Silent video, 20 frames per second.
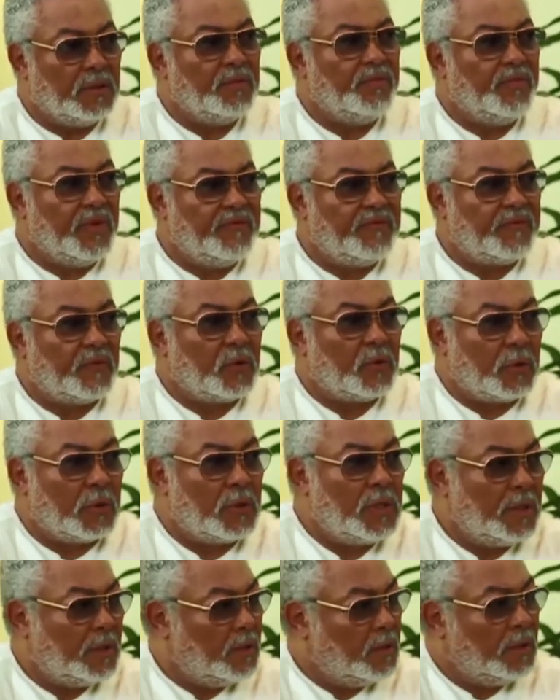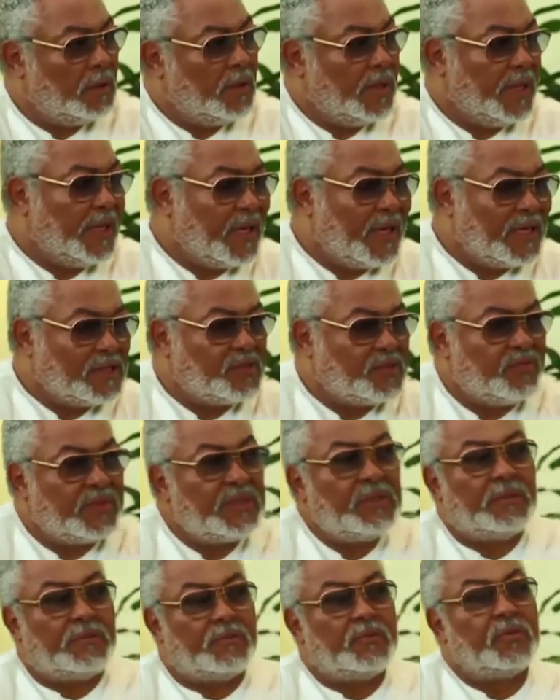before her
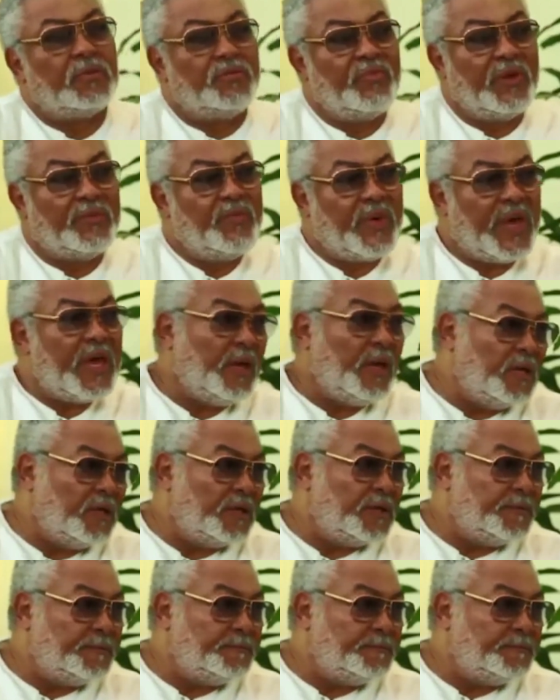husband would be paid.